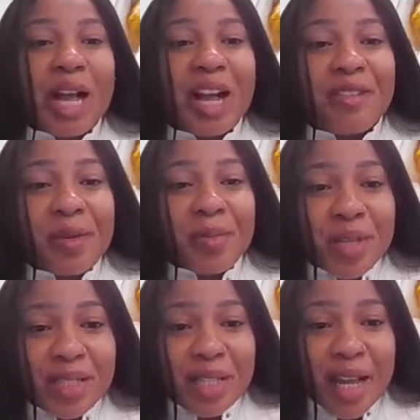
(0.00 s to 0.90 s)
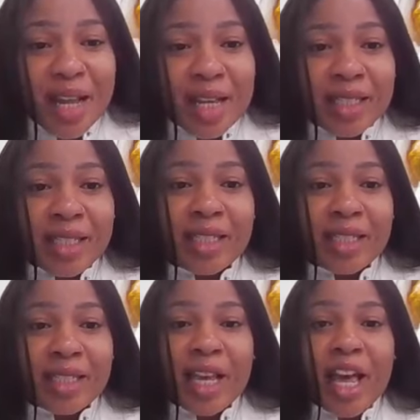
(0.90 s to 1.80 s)
agribusiness,
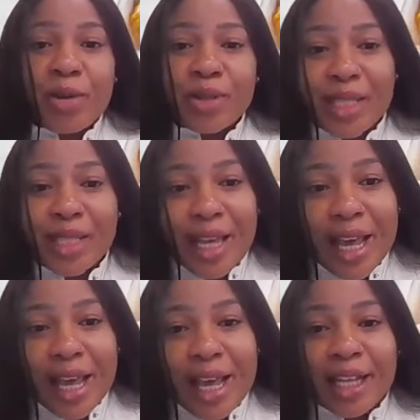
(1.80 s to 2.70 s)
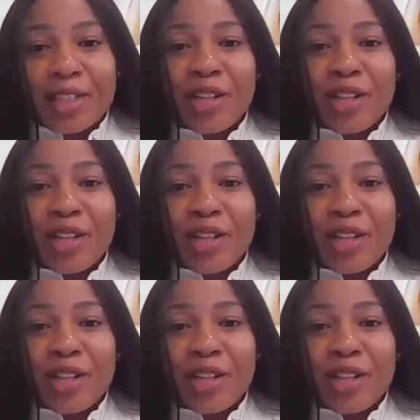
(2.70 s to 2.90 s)
healthcare,